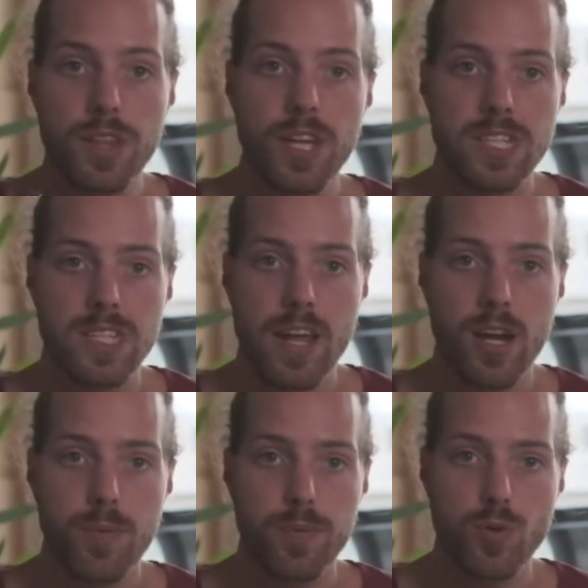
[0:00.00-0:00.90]
this
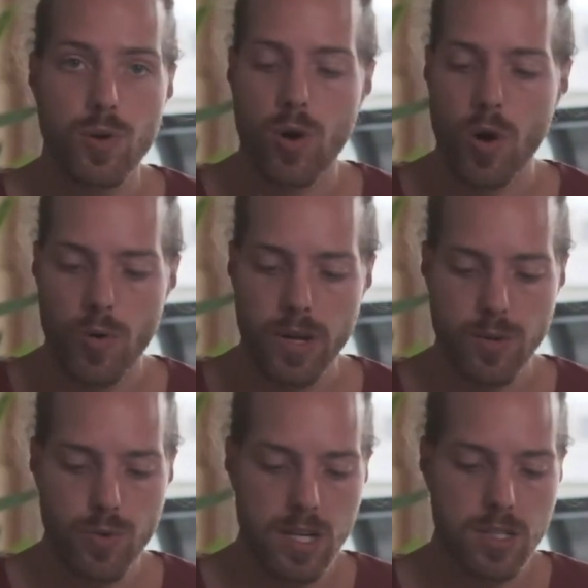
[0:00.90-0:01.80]
setup, you're already
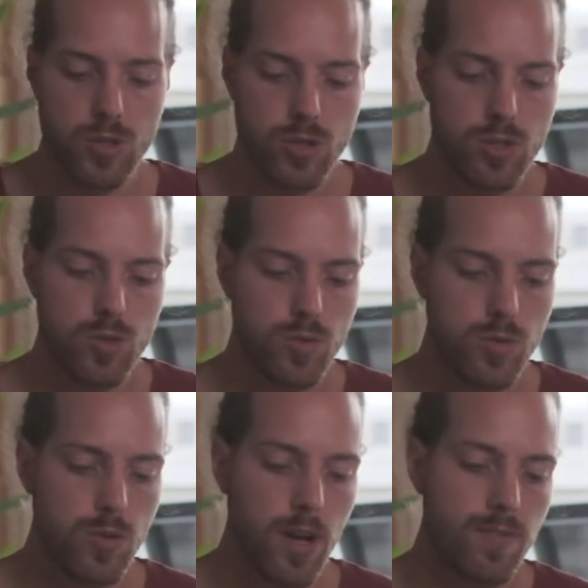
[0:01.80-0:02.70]
ready to shoot.
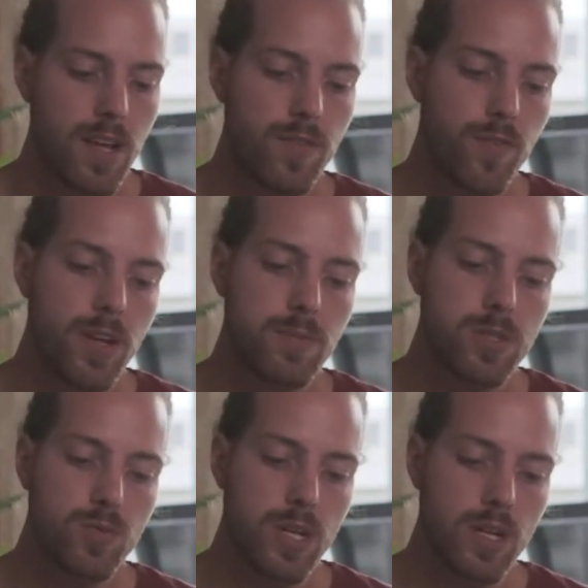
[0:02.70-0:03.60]
You have that flip
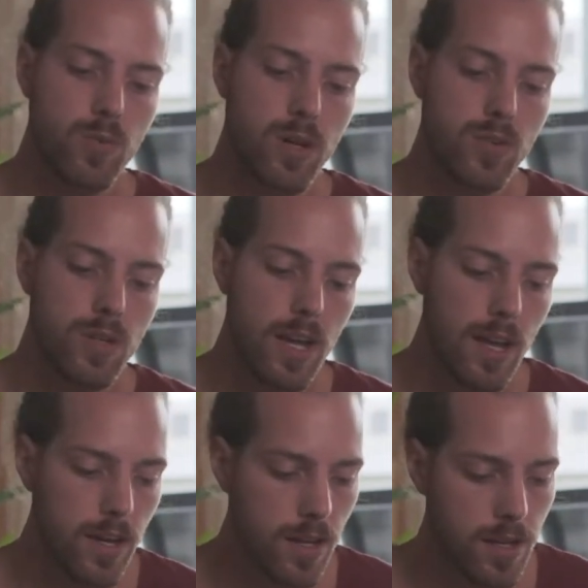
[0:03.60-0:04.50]
screen where you
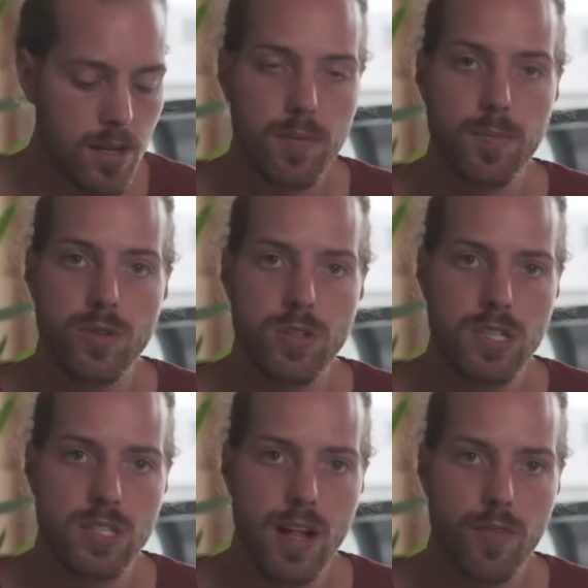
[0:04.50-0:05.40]
can put it in
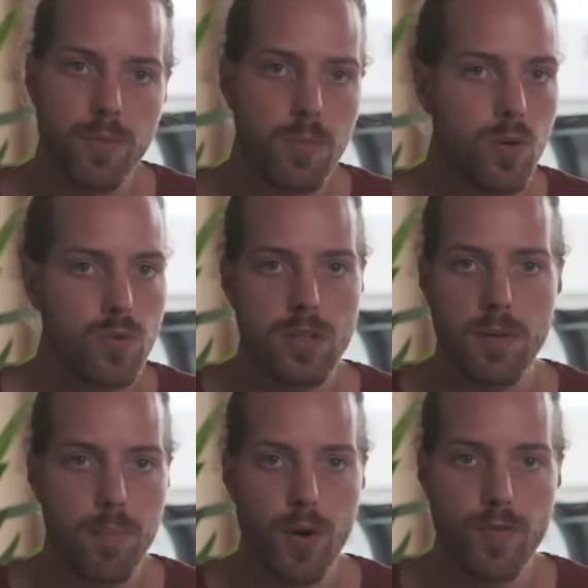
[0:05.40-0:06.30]
selfie mode,
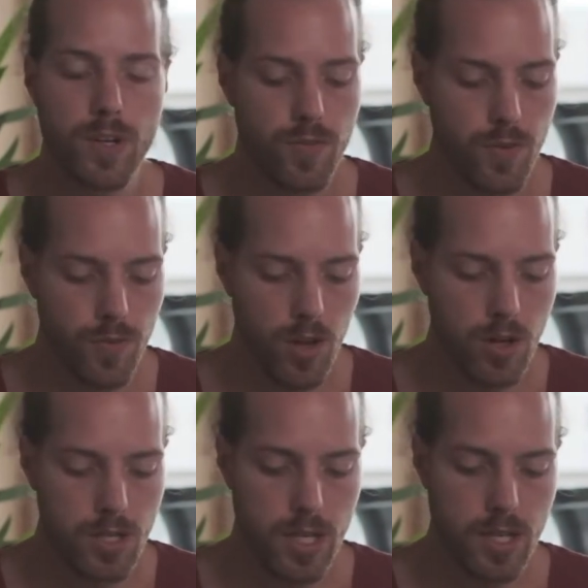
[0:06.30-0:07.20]
perfect for
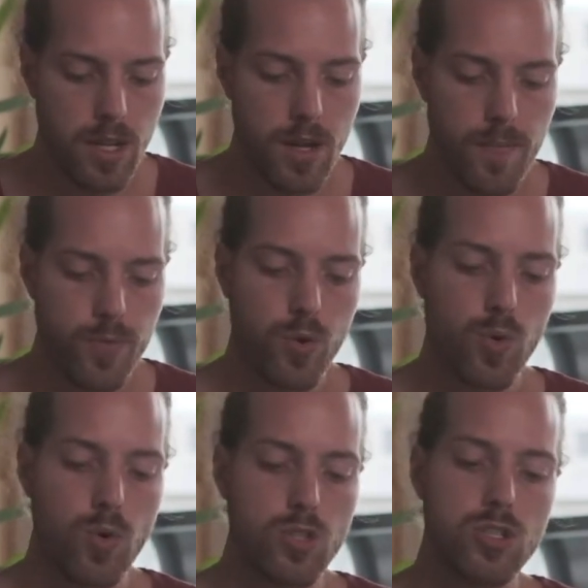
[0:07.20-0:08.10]
vlogging,
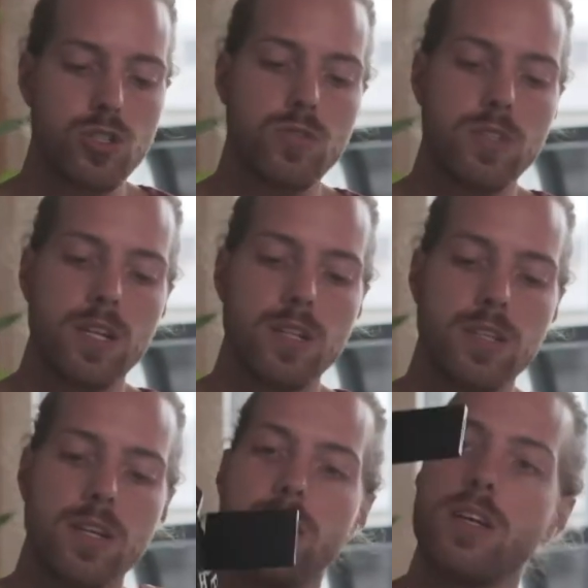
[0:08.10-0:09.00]
or just to tilt
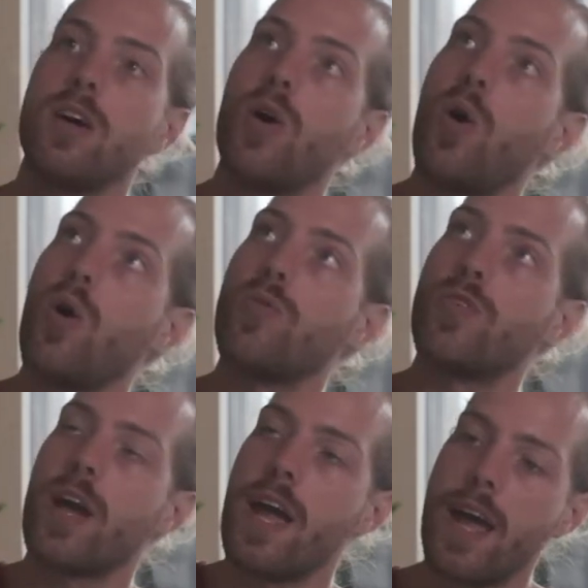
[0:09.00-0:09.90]
it
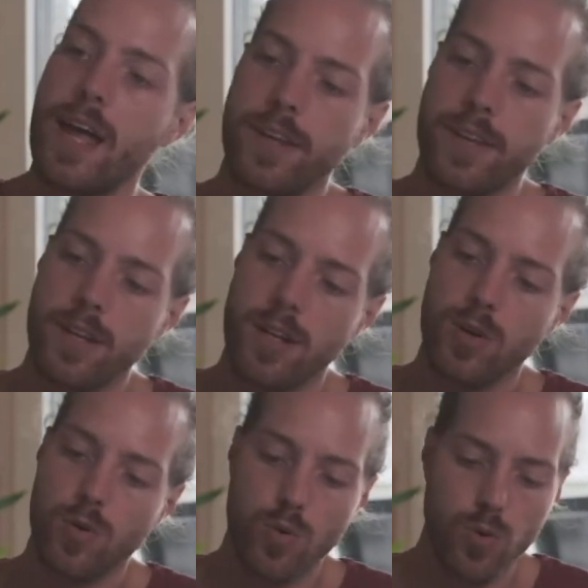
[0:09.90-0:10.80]
overhead
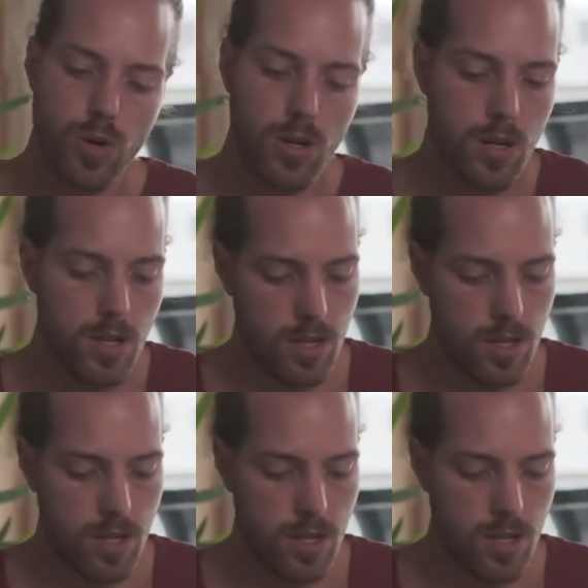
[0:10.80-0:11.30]
or